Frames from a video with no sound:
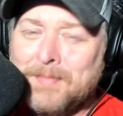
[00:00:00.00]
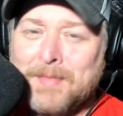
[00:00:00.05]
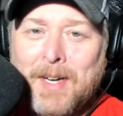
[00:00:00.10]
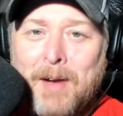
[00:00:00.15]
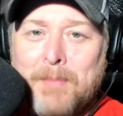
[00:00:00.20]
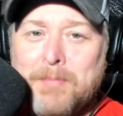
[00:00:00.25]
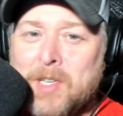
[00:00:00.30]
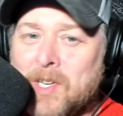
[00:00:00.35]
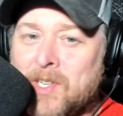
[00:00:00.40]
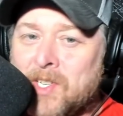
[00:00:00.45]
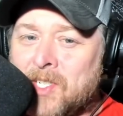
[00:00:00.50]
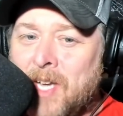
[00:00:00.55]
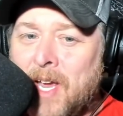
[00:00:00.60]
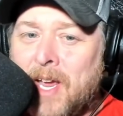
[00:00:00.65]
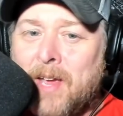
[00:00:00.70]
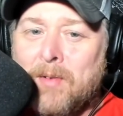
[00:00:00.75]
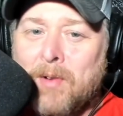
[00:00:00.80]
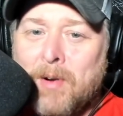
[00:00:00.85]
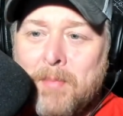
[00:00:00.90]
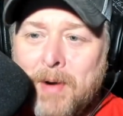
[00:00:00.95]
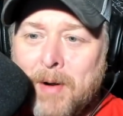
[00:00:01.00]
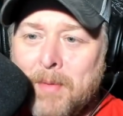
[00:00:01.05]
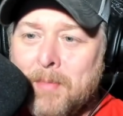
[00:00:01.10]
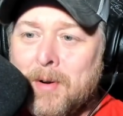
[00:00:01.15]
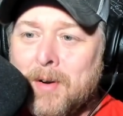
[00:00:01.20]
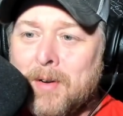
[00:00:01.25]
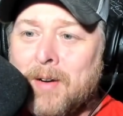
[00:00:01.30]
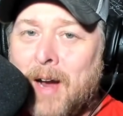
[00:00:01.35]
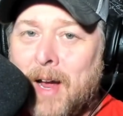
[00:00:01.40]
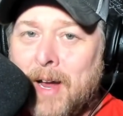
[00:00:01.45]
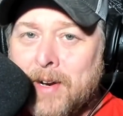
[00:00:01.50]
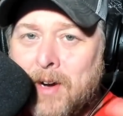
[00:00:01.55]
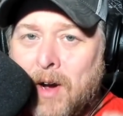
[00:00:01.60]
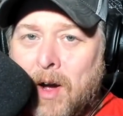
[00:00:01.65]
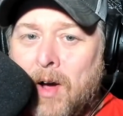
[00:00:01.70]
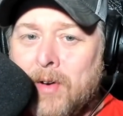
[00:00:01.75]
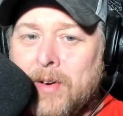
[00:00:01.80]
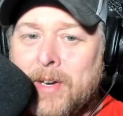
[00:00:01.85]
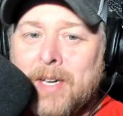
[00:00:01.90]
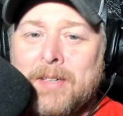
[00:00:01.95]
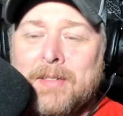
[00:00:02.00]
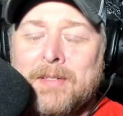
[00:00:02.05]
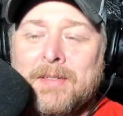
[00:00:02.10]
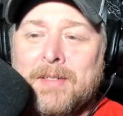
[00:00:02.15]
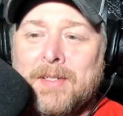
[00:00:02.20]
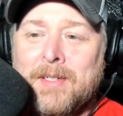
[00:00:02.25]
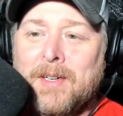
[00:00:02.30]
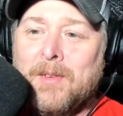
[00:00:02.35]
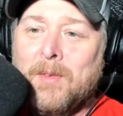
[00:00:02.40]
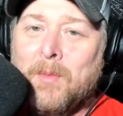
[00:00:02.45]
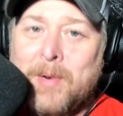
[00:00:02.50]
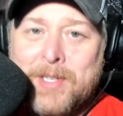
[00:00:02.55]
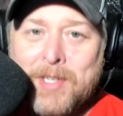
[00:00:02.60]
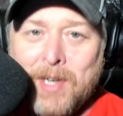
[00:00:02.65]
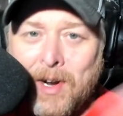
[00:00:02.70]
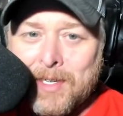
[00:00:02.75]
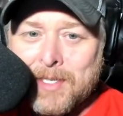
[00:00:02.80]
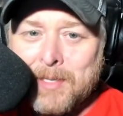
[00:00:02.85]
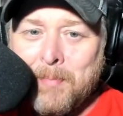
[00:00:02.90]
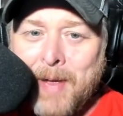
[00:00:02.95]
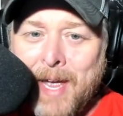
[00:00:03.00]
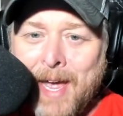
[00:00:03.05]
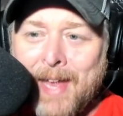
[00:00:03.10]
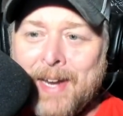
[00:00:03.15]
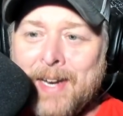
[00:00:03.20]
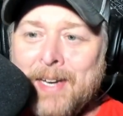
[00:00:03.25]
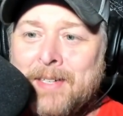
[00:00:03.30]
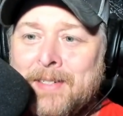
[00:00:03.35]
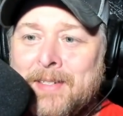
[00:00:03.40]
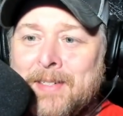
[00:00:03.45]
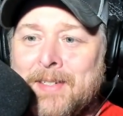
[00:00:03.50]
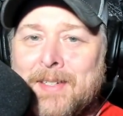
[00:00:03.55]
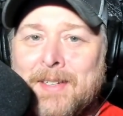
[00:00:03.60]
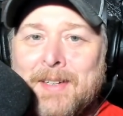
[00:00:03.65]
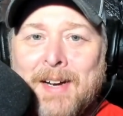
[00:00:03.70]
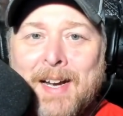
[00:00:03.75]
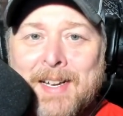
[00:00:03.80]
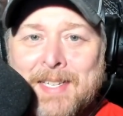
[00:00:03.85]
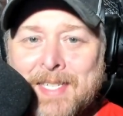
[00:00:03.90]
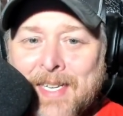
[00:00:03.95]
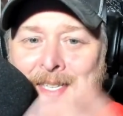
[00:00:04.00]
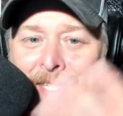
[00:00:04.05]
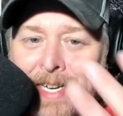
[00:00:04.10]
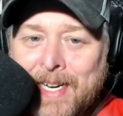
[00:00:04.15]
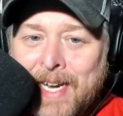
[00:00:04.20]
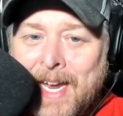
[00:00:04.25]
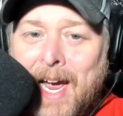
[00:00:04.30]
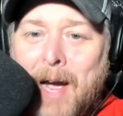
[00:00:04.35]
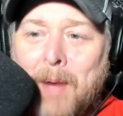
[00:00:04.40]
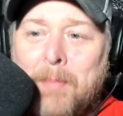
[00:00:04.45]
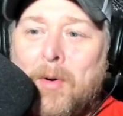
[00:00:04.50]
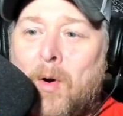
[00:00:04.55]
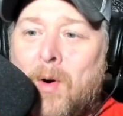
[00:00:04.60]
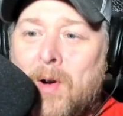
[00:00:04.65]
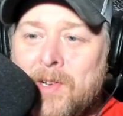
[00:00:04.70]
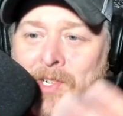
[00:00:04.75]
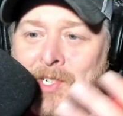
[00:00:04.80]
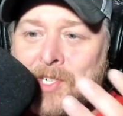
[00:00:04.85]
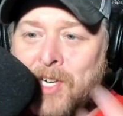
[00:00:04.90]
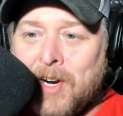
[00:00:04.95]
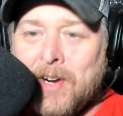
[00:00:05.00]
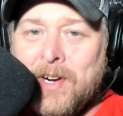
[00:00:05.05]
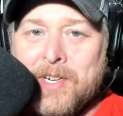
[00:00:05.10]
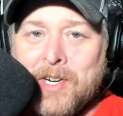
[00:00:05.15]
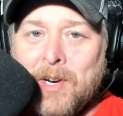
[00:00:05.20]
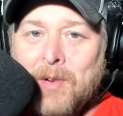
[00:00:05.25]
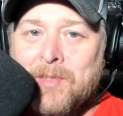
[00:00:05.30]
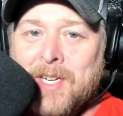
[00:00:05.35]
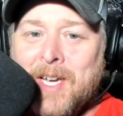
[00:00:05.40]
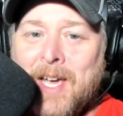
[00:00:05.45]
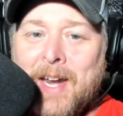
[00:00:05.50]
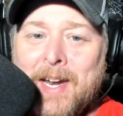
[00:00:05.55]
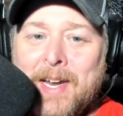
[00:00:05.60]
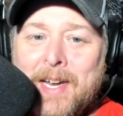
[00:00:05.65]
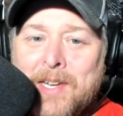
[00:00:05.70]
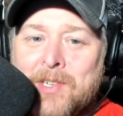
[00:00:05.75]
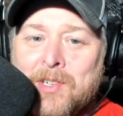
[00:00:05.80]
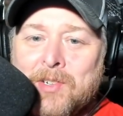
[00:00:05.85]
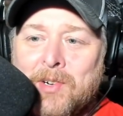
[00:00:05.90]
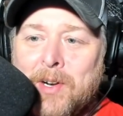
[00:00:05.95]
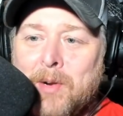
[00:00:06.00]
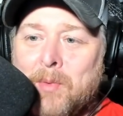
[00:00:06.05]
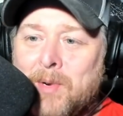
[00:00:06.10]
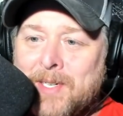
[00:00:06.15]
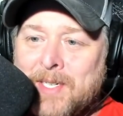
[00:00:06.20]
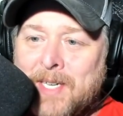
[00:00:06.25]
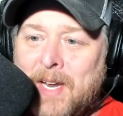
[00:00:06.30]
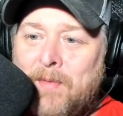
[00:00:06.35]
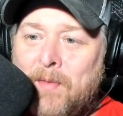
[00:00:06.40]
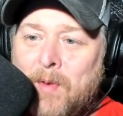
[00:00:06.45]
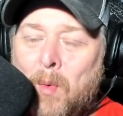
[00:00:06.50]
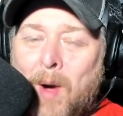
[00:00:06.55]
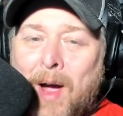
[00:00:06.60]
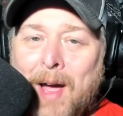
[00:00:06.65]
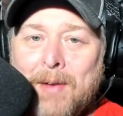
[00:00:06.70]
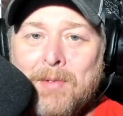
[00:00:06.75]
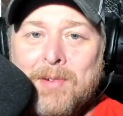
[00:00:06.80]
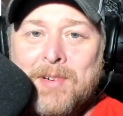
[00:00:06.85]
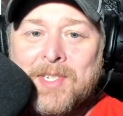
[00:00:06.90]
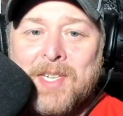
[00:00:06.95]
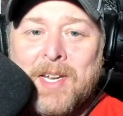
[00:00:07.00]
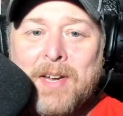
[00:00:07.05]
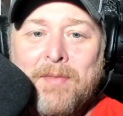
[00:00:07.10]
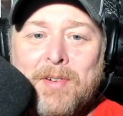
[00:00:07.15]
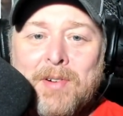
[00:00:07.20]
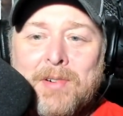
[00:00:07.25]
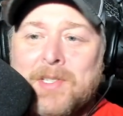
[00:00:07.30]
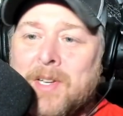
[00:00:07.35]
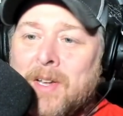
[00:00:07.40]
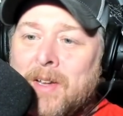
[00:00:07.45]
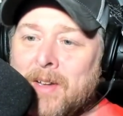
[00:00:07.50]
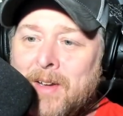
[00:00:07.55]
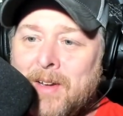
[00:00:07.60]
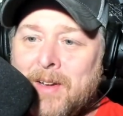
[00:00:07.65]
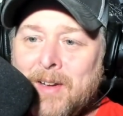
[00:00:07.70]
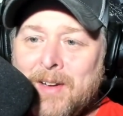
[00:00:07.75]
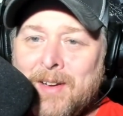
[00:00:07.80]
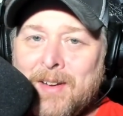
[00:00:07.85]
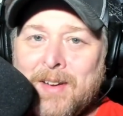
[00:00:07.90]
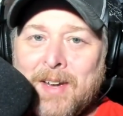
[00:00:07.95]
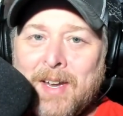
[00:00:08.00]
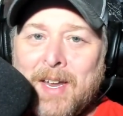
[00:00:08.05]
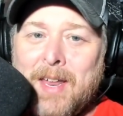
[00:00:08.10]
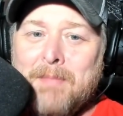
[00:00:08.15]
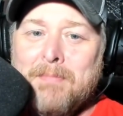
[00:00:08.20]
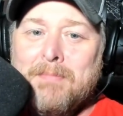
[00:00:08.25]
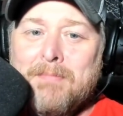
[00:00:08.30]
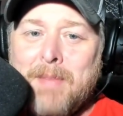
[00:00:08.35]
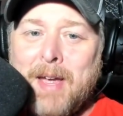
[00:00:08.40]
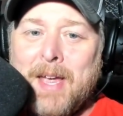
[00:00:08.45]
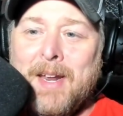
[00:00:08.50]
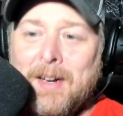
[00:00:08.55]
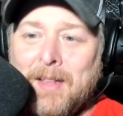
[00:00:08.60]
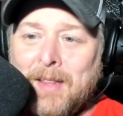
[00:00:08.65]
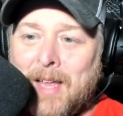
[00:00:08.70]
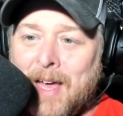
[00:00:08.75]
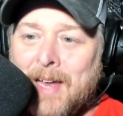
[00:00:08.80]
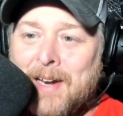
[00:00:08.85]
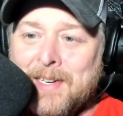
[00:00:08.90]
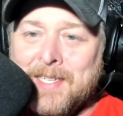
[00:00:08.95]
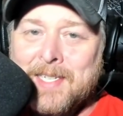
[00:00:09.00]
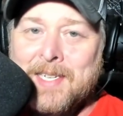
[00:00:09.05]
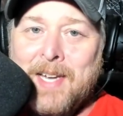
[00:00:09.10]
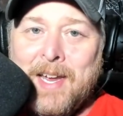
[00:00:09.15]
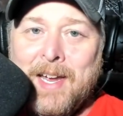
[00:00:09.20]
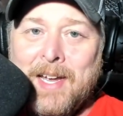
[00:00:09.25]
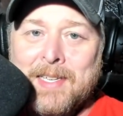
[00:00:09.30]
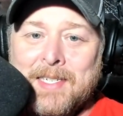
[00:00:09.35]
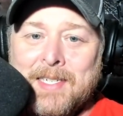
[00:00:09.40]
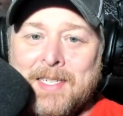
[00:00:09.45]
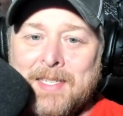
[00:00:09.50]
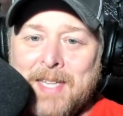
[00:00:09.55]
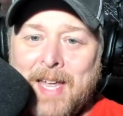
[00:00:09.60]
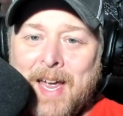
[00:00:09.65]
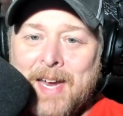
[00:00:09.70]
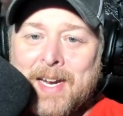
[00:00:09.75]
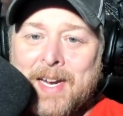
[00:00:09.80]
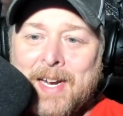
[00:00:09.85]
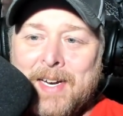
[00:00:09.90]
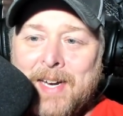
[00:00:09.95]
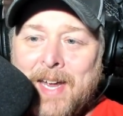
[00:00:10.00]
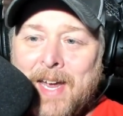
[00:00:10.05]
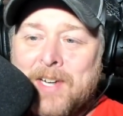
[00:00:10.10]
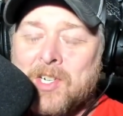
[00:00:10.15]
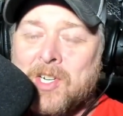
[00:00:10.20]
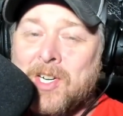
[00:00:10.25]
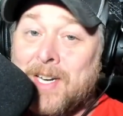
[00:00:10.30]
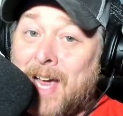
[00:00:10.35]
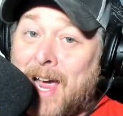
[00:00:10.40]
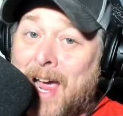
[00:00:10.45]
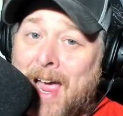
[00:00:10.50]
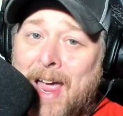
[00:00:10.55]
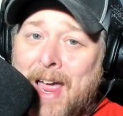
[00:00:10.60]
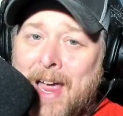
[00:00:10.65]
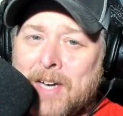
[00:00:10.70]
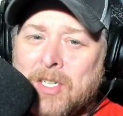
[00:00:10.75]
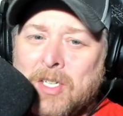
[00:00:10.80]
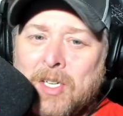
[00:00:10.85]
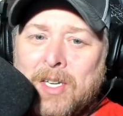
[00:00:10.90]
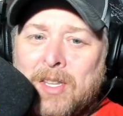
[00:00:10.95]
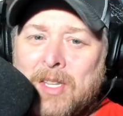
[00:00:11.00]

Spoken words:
I'm just saying, remember, I called it. We talked about it. I said the Cowboys, Jerry Jones got a history with diva wide receivers. it made a lot of sense, that connection. I actually